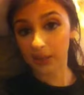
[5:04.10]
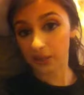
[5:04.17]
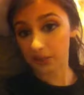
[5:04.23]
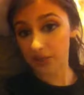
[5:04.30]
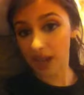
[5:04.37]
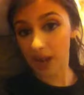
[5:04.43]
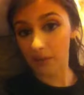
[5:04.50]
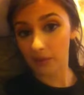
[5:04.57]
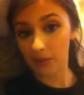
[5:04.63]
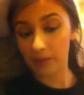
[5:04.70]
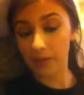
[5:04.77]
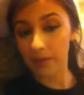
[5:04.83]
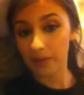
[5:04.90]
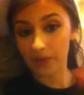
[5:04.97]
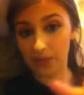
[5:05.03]
kill Tara.
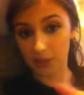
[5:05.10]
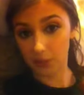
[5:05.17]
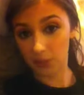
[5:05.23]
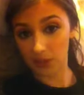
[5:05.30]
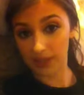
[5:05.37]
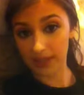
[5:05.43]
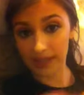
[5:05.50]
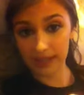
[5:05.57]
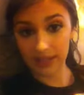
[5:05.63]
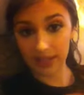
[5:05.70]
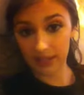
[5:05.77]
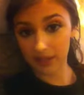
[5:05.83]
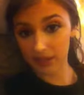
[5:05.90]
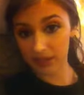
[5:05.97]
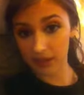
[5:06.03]
Remember these words, they did
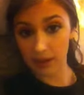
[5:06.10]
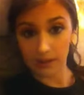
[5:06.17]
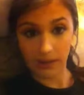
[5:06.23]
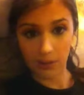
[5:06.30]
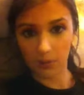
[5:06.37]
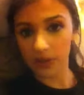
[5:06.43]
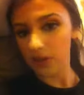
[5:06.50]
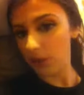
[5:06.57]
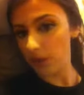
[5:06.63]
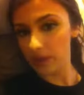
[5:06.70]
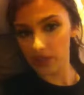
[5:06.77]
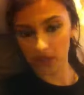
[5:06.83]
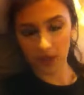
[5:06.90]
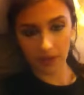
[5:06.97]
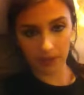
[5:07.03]
not kill Tara. Now, we know
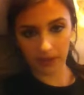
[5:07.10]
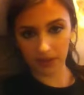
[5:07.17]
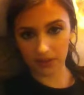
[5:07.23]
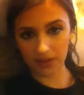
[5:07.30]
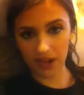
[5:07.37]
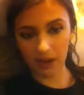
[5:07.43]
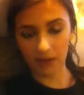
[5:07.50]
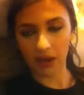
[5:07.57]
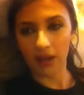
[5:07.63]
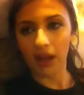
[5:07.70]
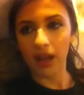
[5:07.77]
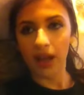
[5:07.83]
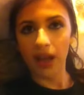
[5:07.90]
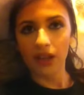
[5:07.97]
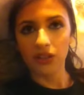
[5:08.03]
that Gemma killed Tara.
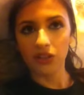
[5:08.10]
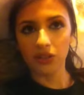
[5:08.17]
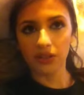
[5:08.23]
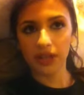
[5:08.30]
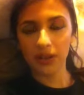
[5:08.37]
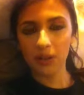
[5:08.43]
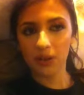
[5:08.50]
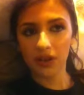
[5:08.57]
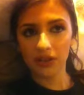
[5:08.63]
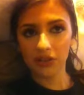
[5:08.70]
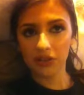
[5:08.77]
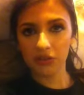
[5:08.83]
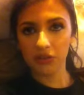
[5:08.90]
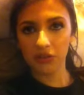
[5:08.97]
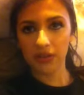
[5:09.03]
So they wanted
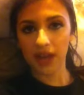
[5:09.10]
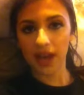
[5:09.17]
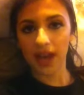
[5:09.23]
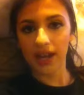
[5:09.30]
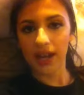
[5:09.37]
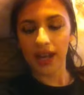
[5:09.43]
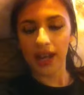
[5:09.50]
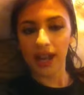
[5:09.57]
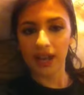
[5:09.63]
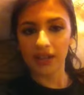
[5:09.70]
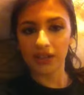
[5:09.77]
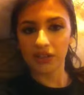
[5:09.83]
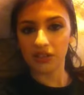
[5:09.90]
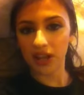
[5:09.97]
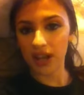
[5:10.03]
to do that,
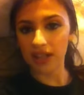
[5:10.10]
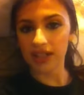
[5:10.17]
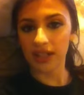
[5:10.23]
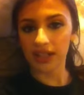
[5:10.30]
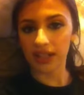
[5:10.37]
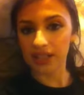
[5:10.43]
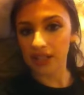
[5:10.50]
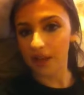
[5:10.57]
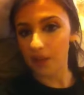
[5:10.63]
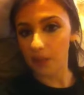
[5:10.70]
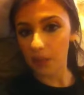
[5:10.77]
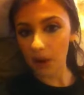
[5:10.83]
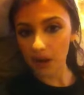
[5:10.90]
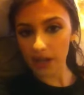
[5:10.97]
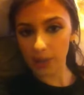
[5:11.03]
and Jack's like, let's have a
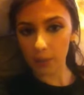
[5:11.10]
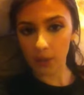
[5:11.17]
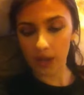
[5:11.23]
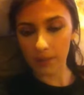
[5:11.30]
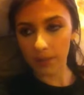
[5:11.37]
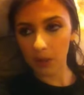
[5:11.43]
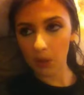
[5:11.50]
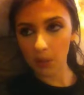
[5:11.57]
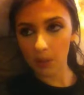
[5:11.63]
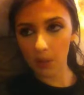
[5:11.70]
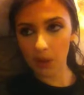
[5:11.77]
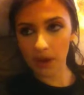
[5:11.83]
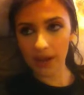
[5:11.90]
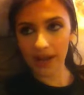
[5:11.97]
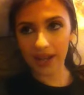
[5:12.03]
party, a welcoming home
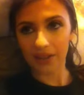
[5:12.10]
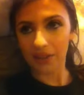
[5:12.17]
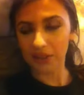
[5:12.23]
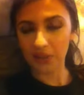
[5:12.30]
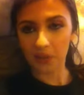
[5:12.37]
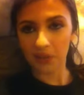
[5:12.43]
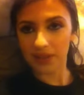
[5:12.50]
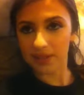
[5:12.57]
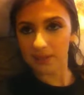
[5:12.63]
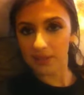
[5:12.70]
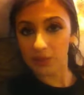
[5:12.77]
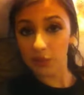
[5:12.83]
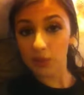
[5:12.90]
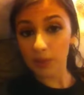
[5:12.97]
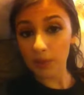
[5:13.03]
party, and there's going to
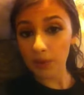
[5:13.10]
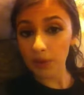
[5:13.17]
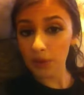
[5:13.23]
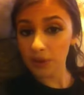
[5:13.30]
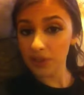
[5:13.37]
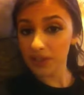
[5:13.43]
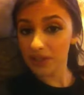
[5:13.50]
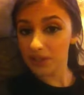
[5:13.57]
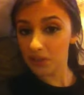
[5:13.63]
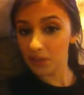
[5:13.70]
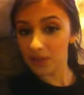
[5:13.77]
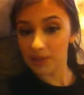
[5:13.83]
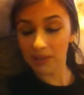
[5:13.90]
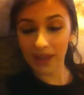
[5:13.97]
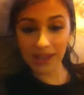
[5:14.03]
be strippers, and there's
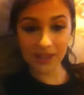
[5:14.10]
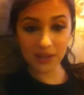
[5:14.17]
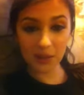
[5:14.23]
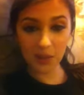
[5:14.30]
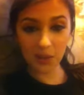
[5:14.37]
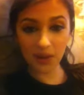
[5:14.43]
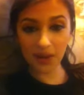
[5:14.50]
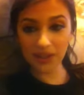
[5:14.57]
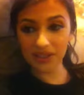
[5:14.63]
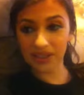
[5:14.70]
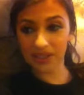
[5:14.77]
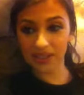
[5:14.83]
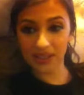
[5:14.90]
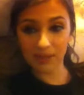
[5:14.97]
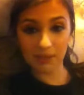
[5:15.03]
going to be escorts,
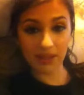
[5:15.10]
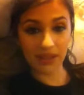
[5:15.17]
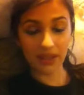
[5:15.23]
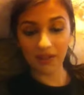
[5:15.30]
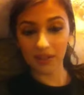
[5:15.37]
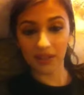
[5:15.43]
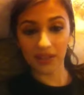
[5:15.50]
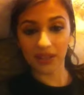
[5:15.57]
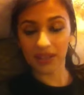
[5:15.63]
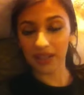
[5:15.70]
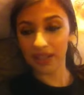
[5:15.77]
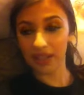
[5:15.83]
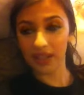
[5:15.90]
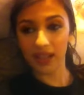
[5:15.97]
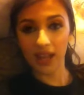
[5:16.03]
and it's going to be
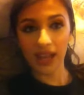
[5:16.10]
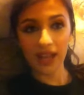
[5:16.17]
everything, and